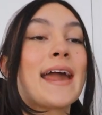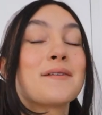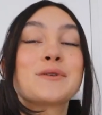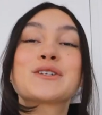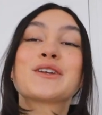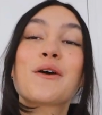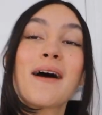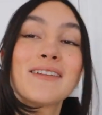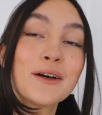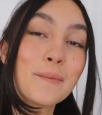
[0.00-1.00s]
and we're just gonna go
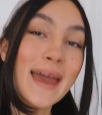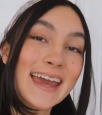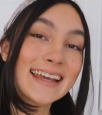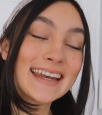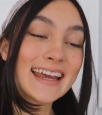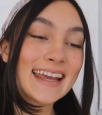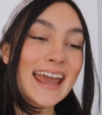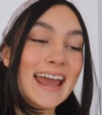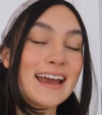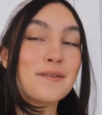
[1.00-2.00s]
have a little picnic
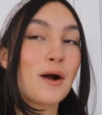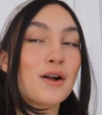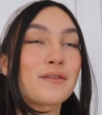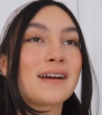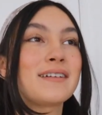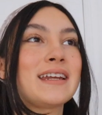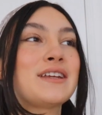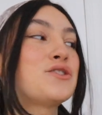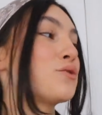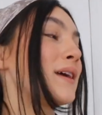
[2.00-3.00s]
and walk around and
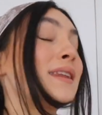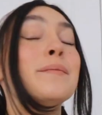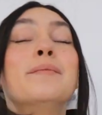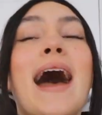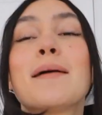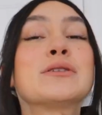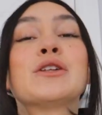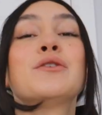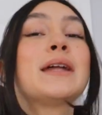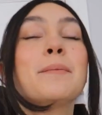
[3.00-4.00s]
enjoy the
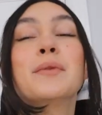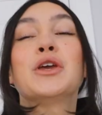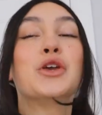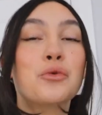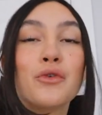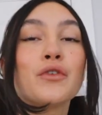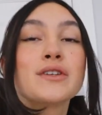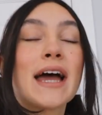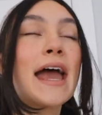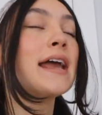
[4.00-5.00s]
absolutely beautiful
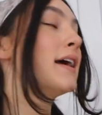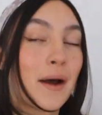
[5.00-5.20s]
day.